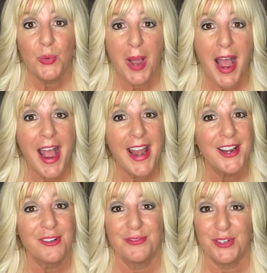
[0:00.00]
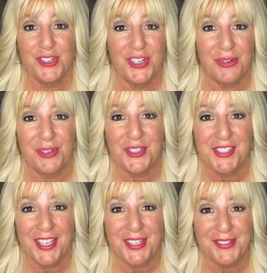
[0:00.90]
higher version of
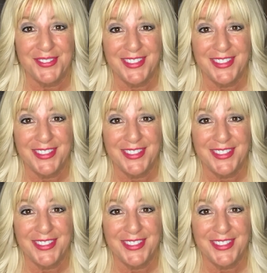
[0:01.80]
yourself.